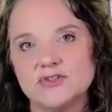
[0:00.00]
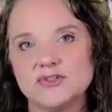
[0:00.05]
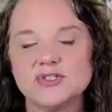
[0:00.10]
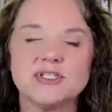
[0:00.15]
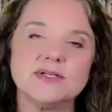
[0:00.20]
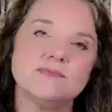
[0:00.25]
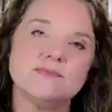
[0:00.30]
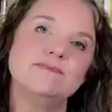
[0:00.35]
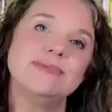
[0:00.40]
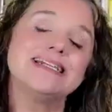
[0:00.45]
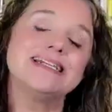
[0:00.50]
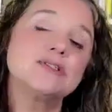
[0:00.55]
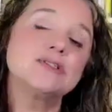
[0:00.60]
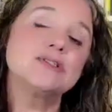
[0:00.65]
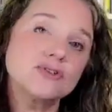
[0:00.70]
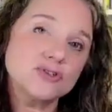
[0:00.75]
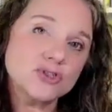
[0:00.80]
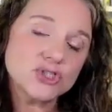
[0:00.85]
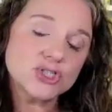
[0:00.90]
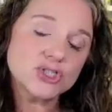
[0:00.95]
There's some
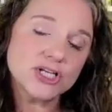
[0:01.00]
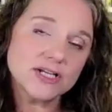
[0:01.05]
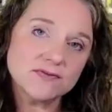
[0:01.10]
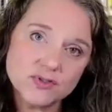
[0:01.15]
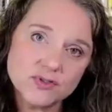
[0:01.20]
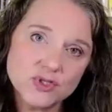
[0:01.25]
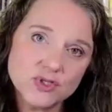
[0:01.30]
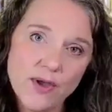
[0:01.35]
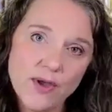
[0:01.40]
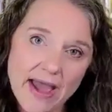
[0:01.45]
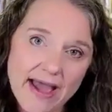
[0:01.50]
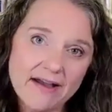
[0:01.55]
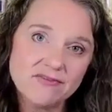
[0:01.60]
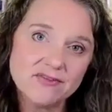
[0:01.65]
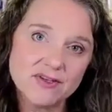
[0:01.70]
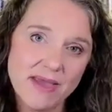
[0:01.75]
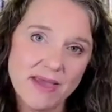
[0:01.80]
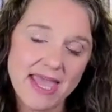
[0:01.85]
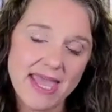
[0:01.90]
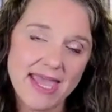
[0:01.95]
mental shifts you have
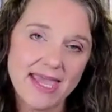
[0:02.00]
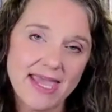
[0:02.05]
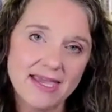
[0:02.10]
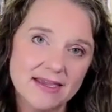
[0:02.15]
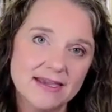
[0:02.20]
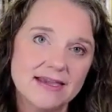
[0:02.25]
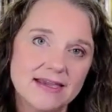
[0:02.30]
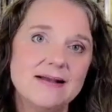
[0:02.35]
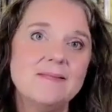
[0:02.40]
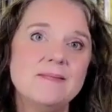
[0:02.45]
to make.